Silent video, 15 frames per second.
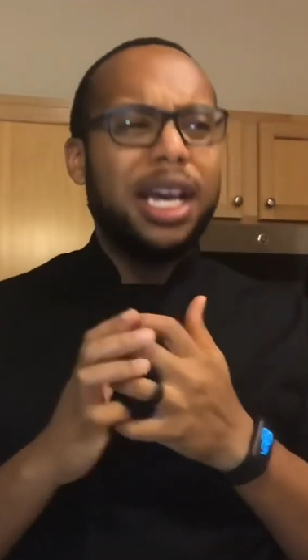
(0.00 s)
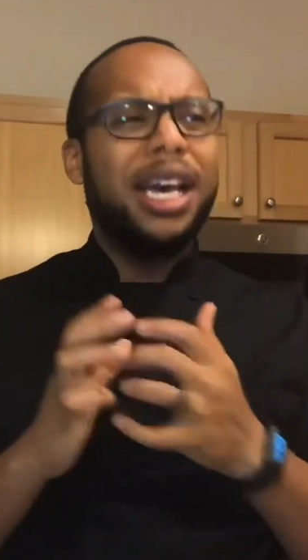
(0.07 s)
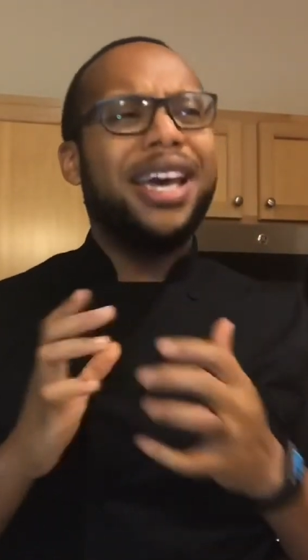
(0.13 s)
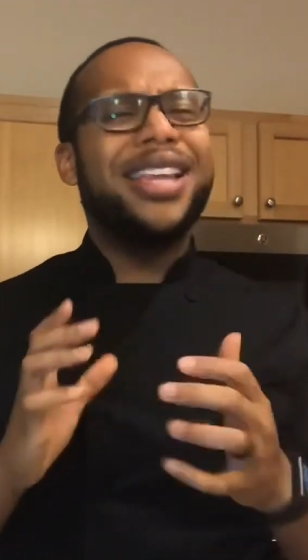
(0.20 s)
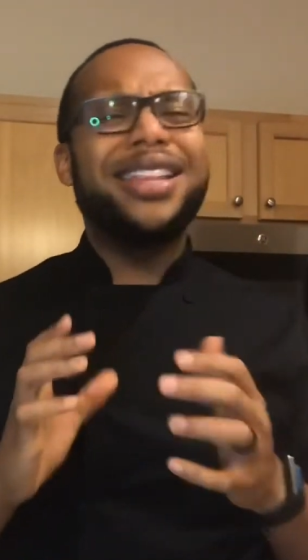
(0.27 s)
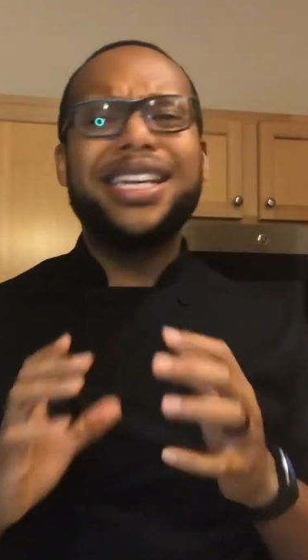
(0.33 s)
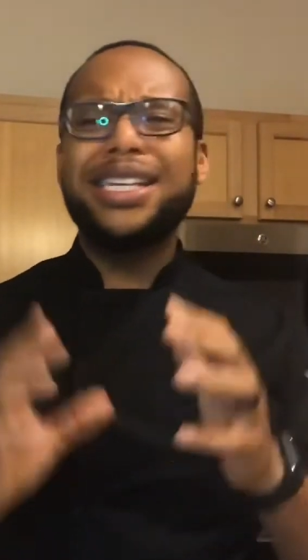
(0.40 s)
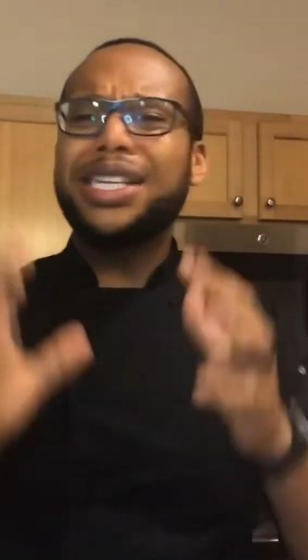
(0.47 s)

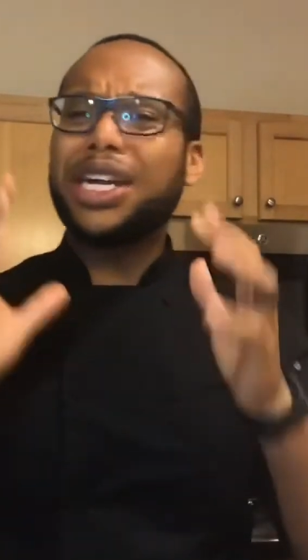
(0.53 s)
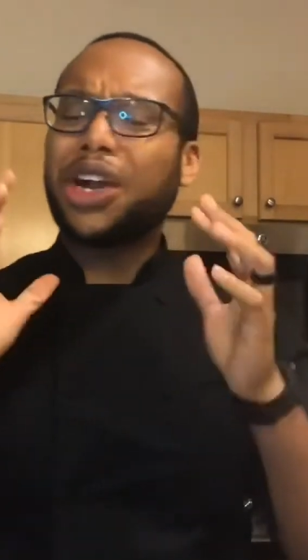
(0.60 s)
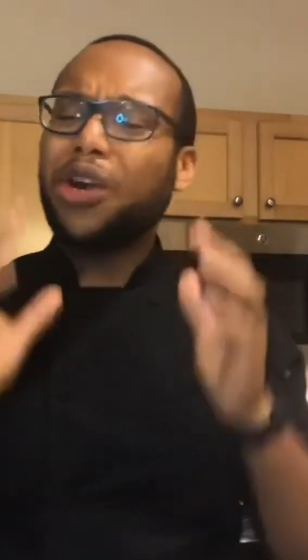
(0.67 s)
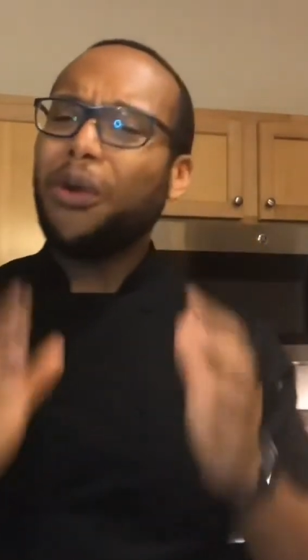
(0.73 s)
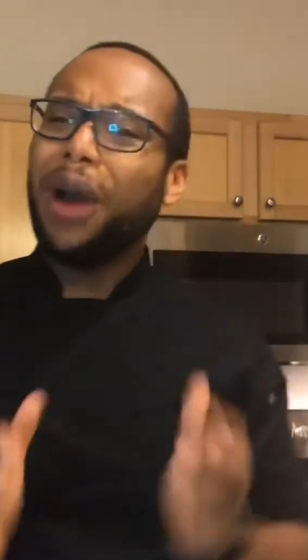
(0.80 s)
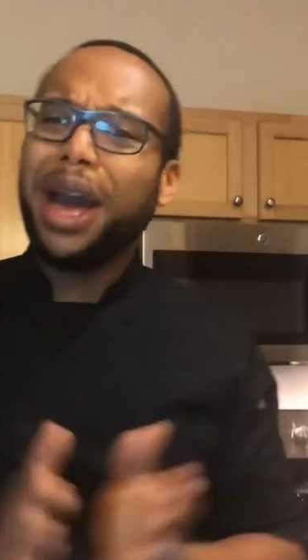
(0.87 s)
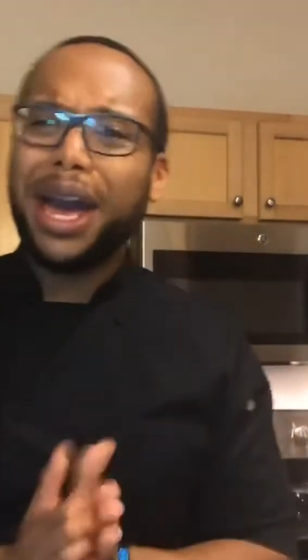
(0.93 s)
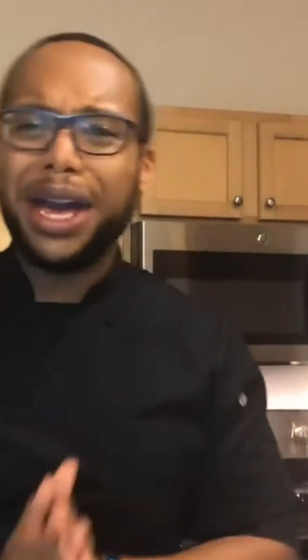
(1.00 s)
and then the
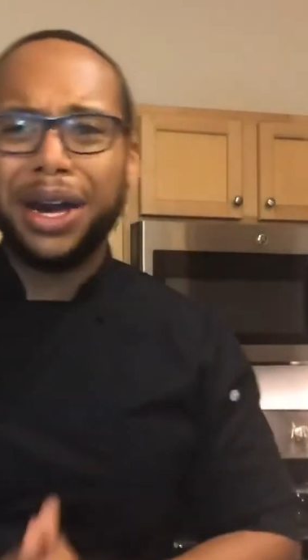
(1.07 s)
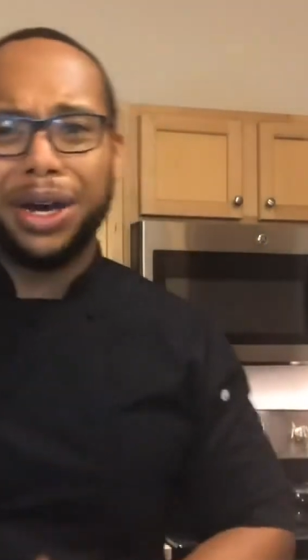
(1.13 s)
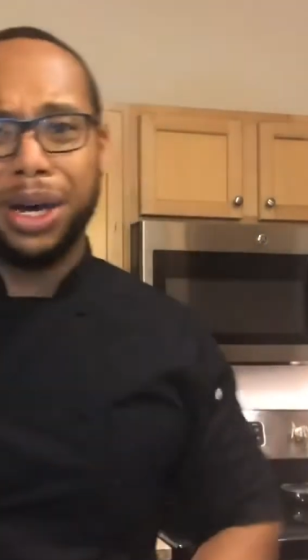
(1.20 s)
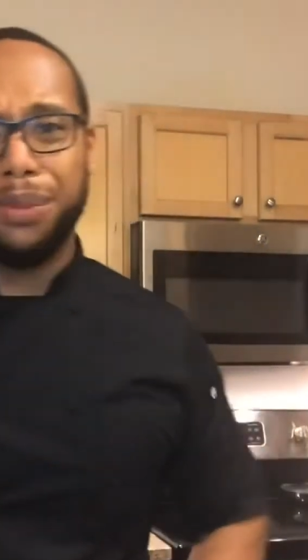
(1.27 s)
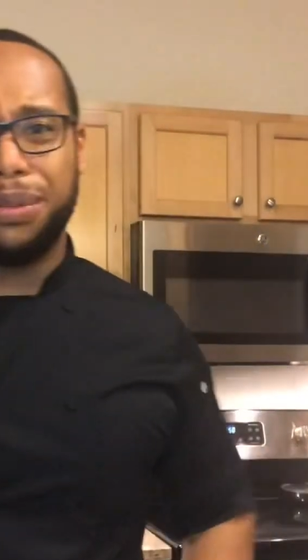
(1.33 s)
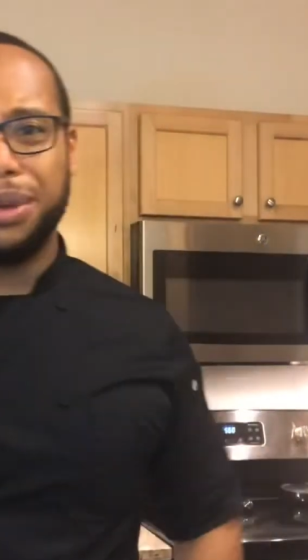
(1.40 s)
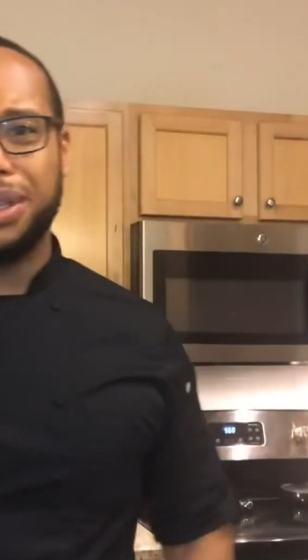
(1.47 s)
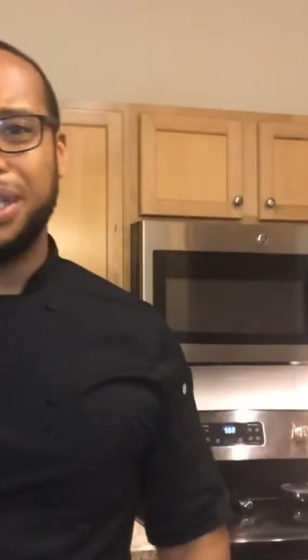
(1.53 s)

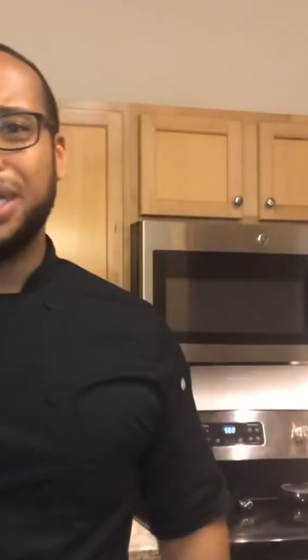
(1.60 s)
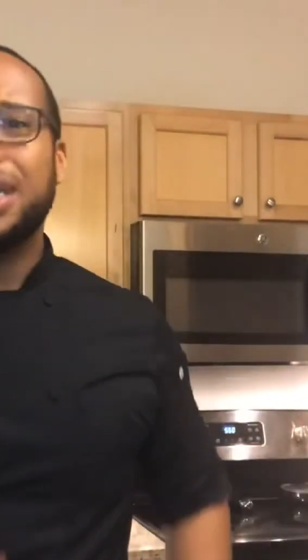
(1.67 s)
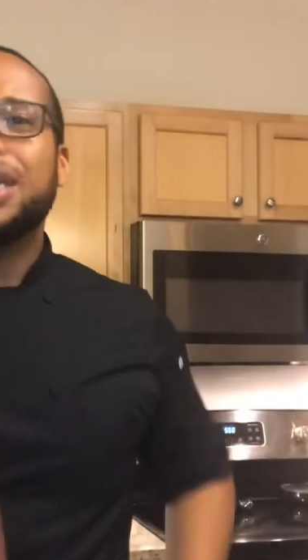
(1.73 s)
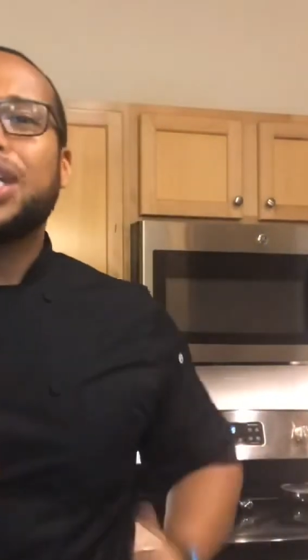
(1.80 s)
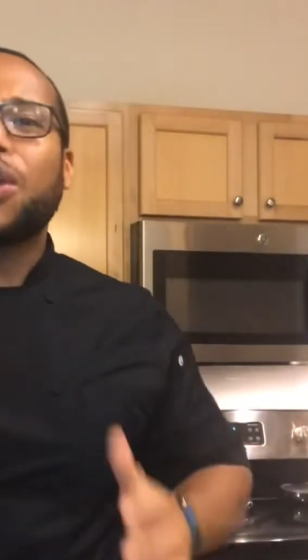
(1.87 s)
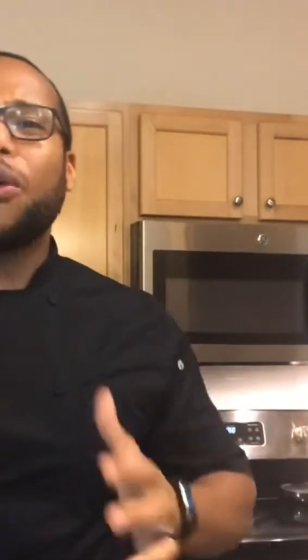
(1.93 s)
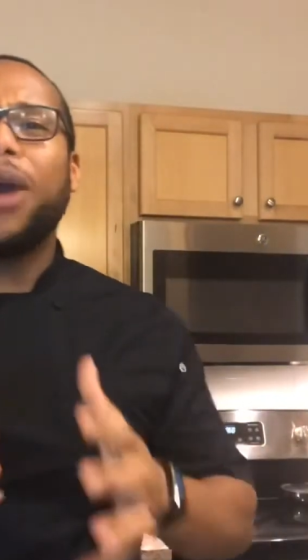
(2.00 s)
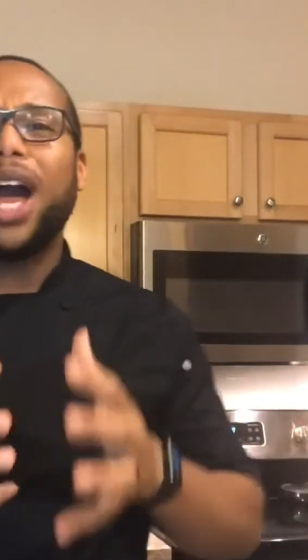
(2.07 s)

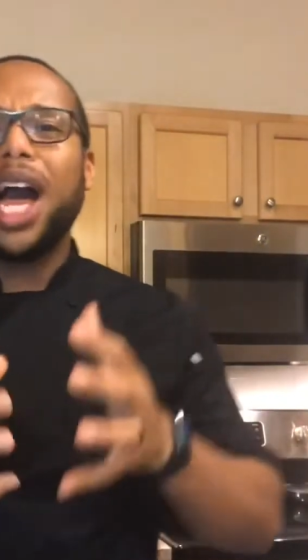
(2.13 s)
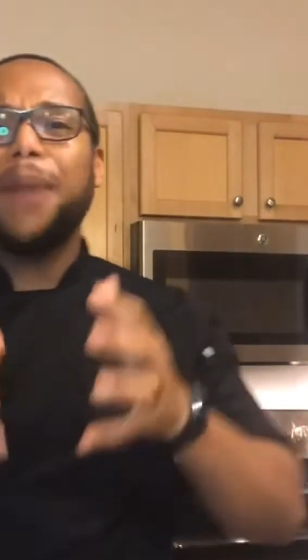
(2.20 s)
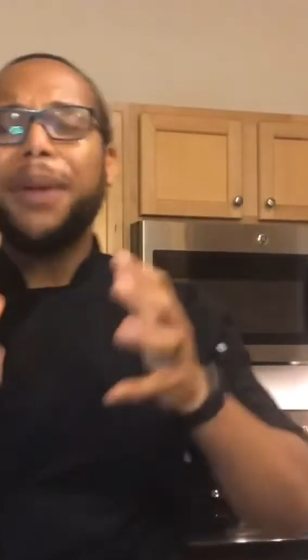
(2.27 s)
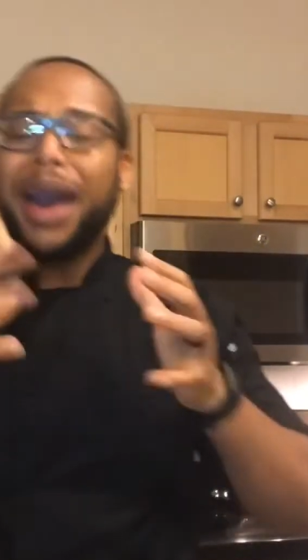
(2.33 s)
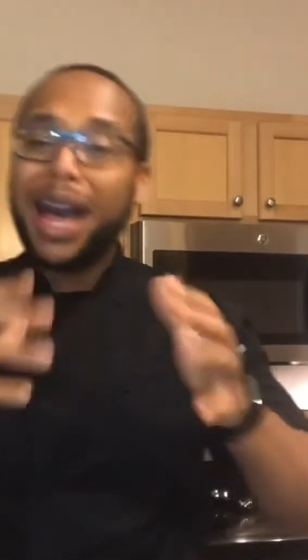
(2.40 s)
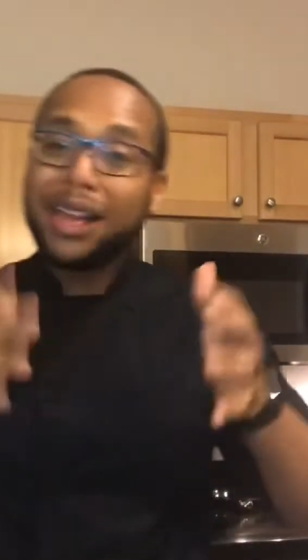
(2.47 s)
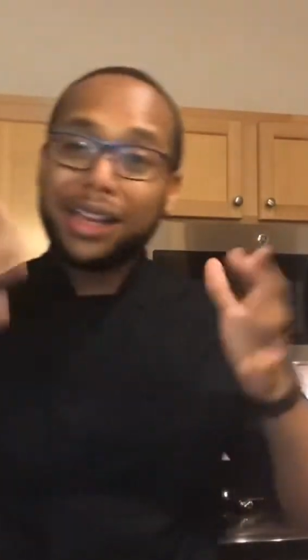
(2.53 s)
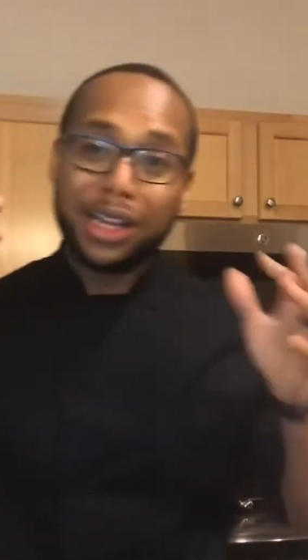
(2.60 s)
crab
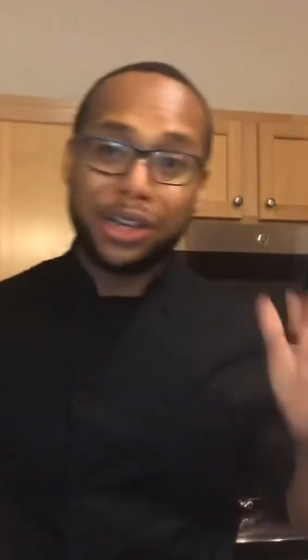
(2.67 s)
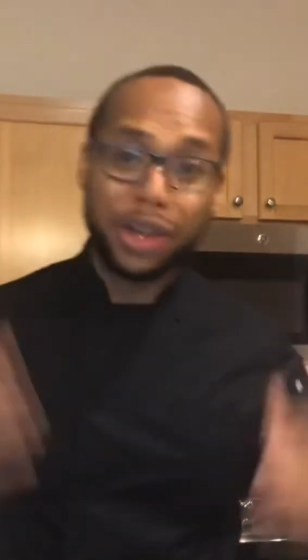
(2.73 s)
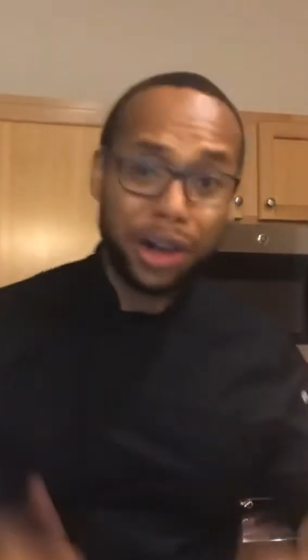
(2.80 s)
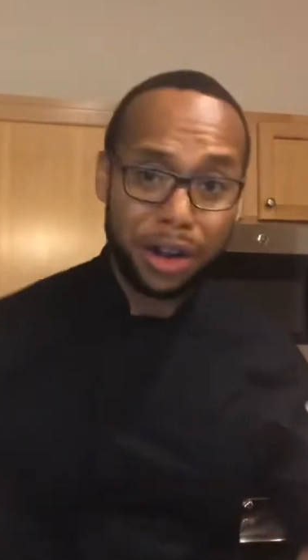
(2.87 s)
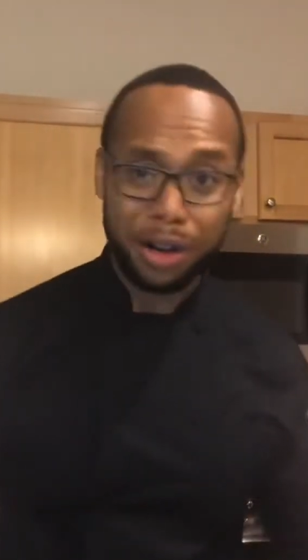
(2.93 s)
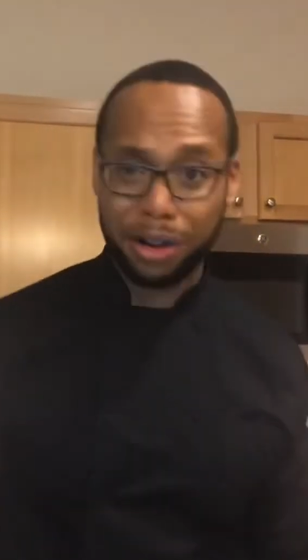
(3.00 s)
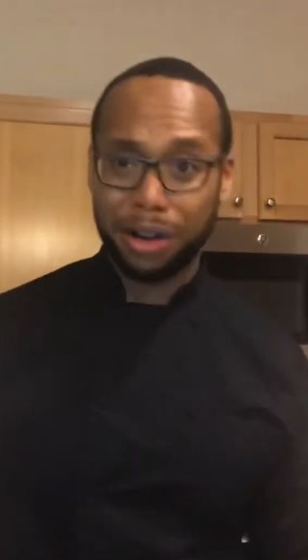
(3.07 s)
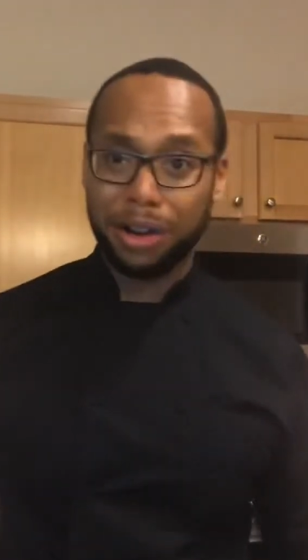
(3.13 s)
had the
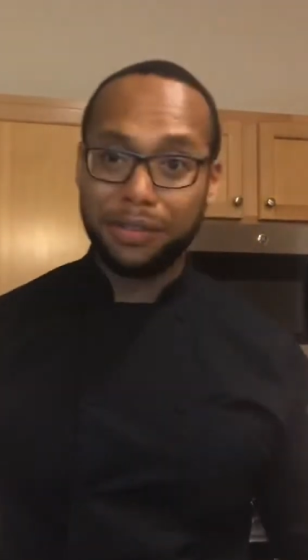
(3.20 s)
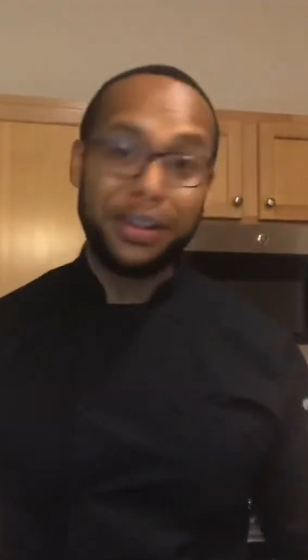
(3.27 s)
nerve.